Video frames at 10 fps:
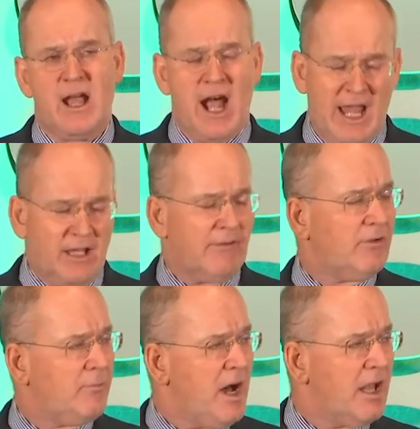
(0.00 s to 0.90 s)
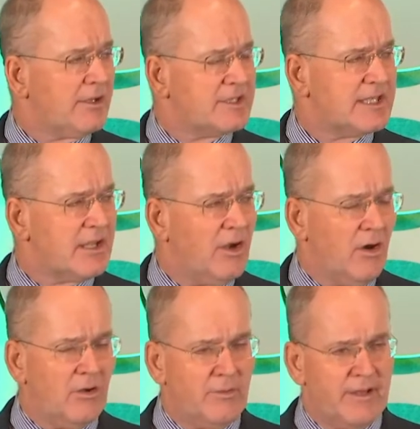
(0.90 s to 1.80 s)
high-level policy
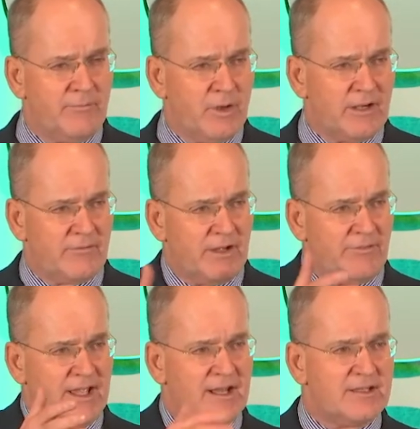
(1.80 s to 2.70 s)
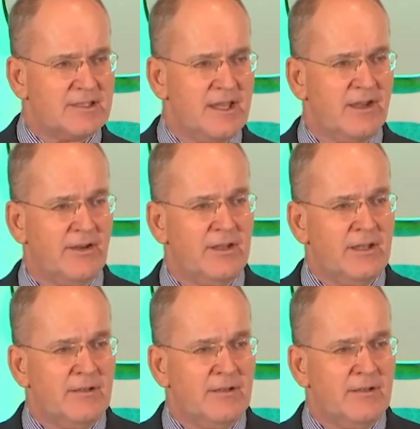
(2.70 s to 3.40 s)
goal, and we have Mark Vafiatis here.